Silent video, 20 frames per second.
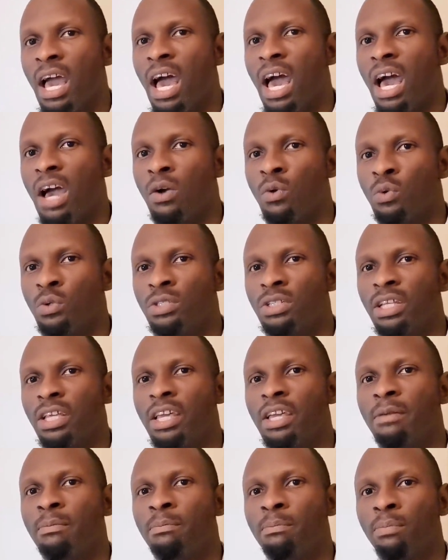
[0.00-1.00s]
I would
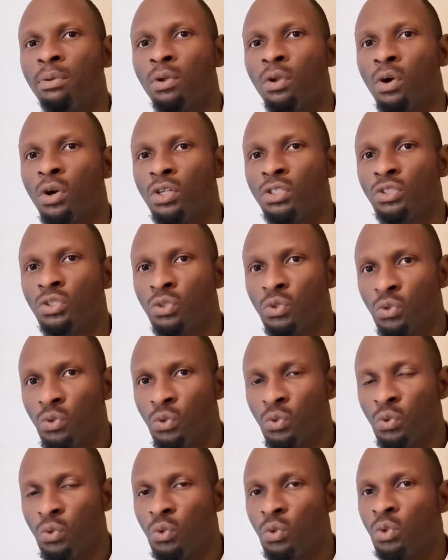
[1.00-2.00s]
implore
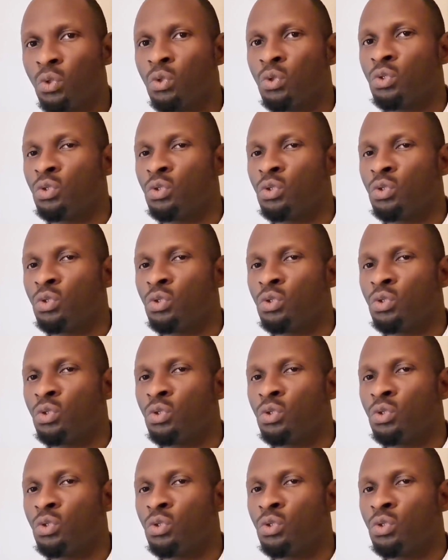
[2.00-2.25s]
you